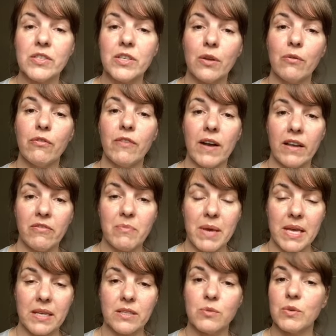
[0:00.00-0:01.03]
so 5
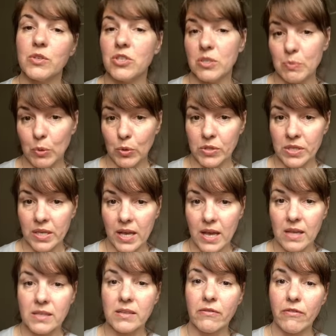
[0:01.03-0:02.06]
mix, which is boys and
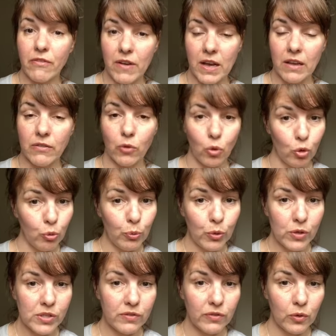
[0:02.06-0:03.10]
girls, and 5 all
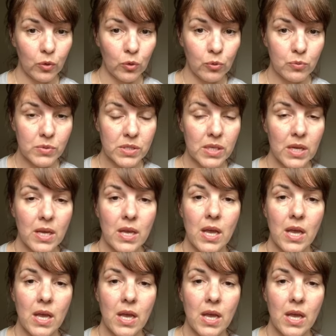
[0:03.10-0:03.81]
boys forms.